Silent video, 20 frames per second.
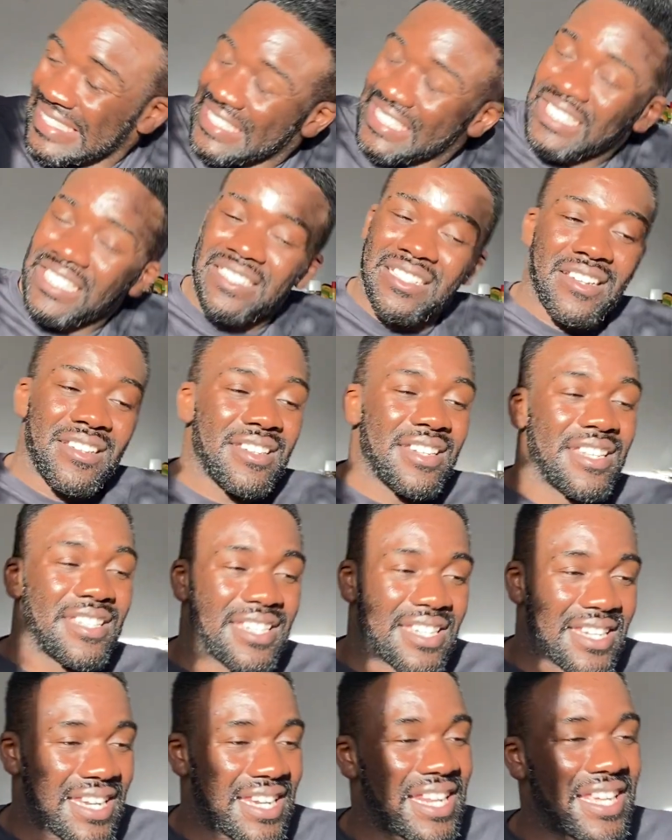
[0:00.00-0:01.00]
he's done this,
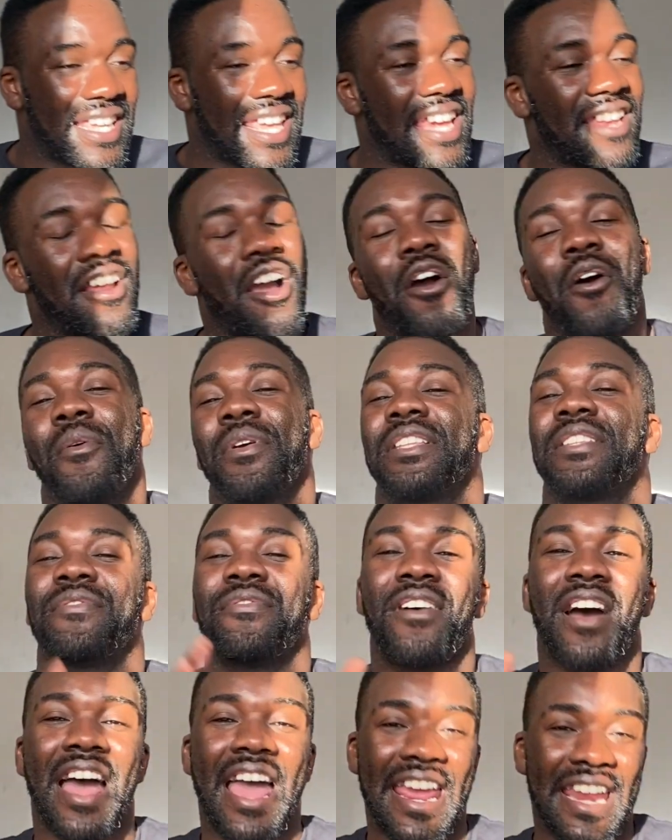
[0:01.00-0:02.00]
and then again, oh, it's
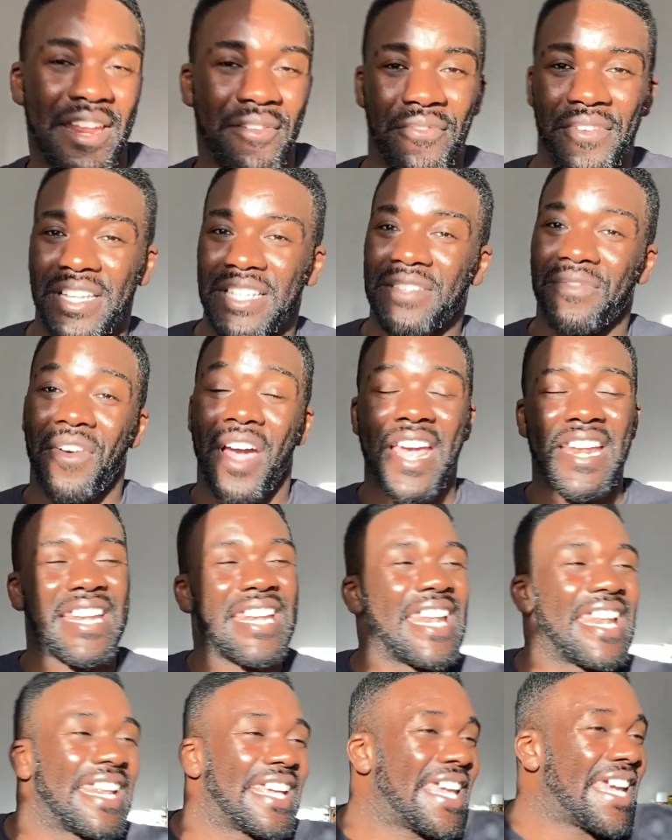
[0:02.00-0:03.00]
fine, everything's fine,
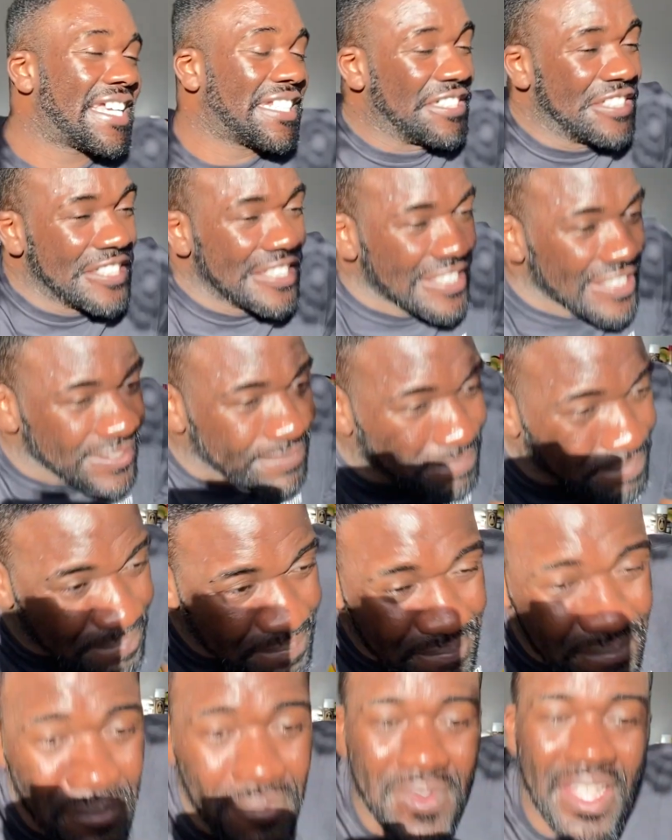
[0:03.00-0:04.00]
and then again,
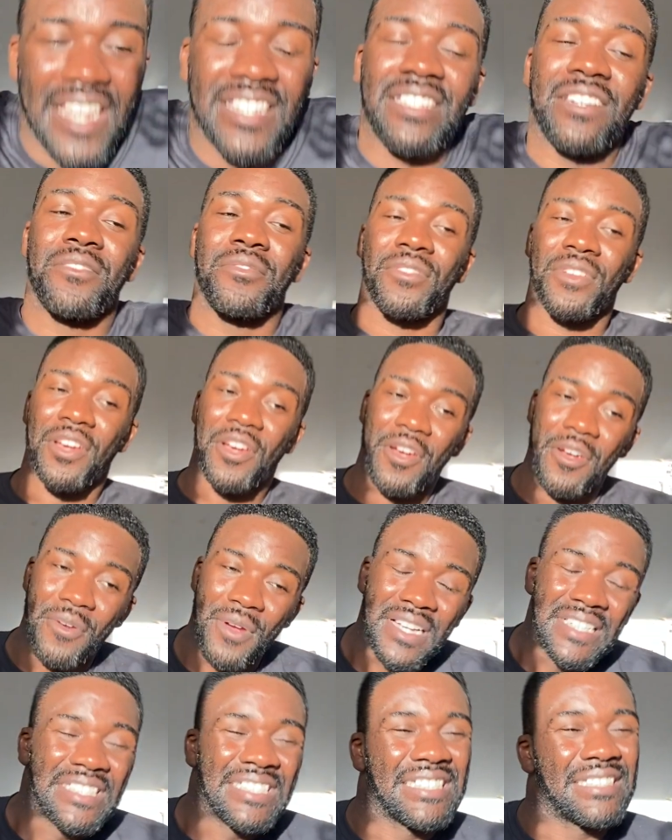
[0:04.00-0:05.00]
I don't know,
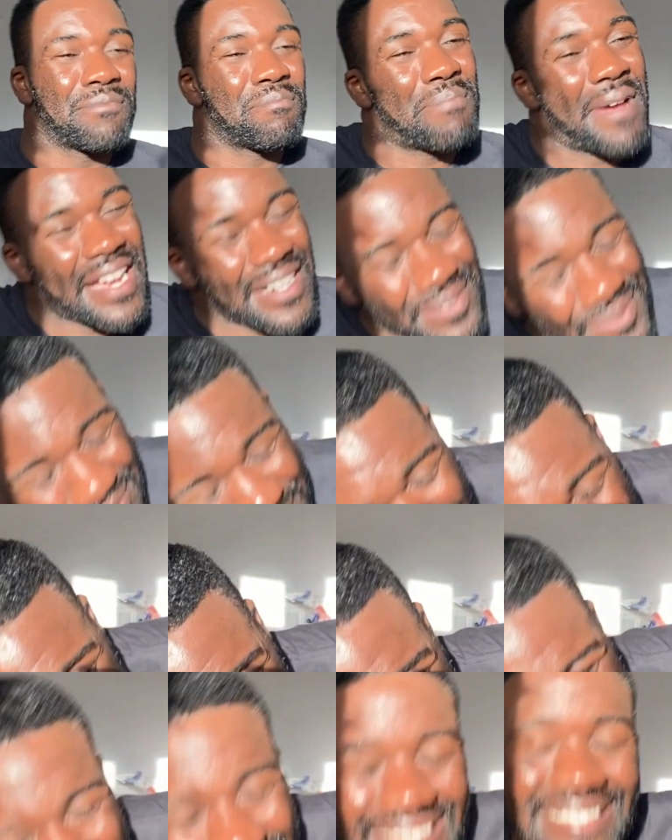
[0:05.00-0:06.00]
and back and
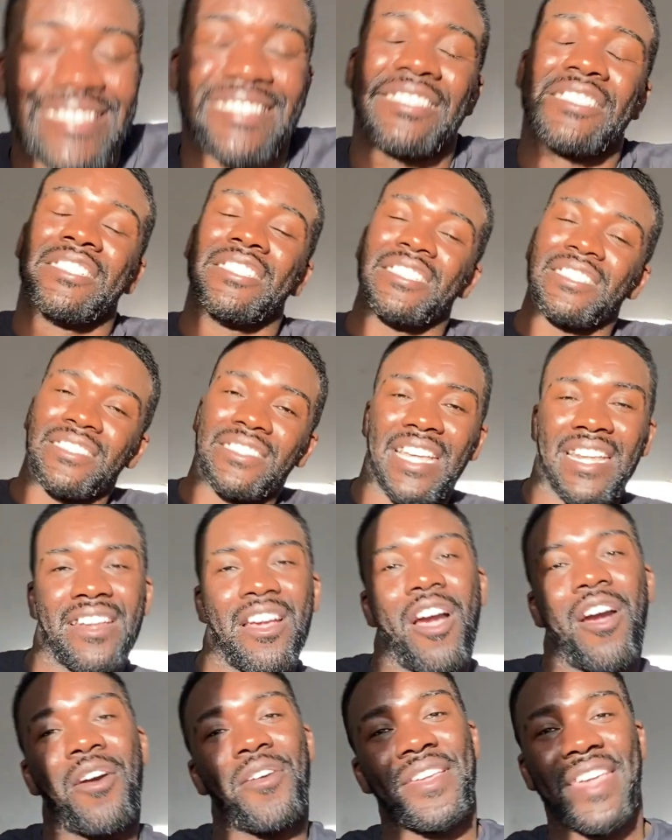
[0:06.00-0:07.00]
forth, then,
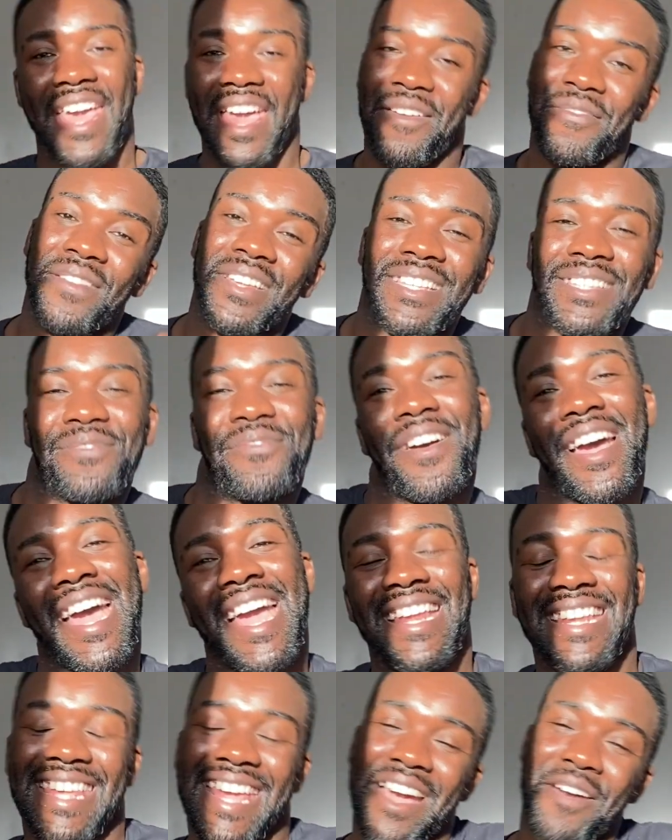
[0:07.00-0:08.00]
oh, yeah, everything's
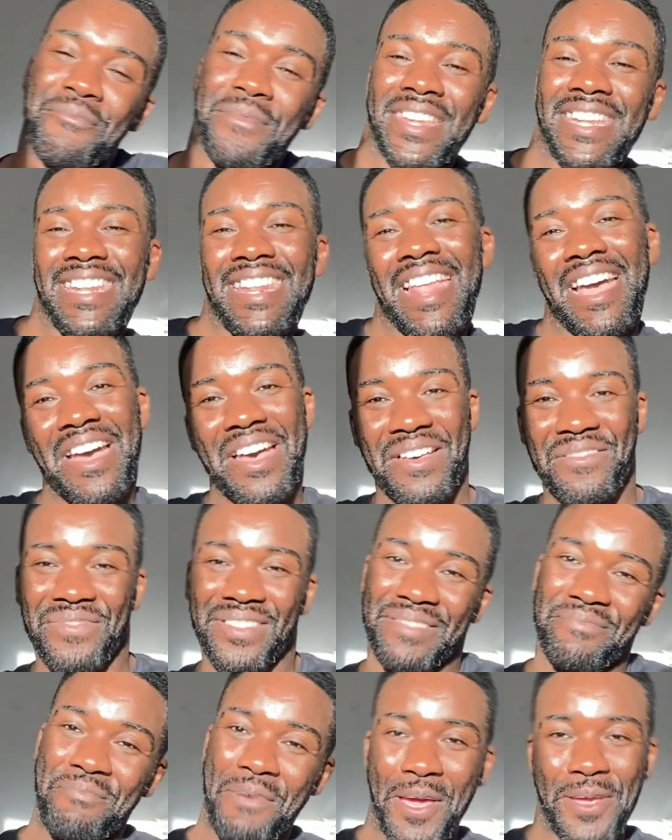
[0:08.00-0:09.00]
fine, yeah, I'm in love,
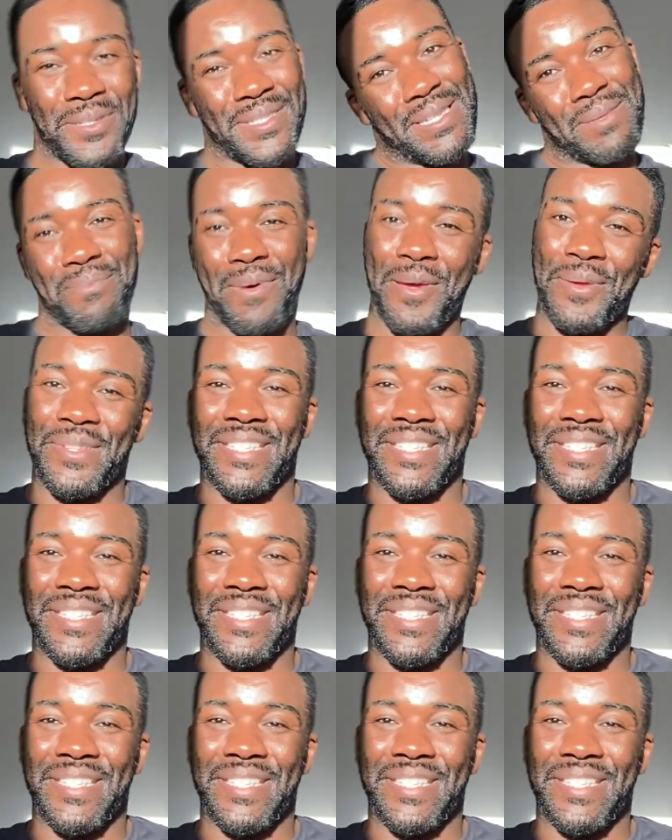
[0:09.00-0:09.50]
and posty,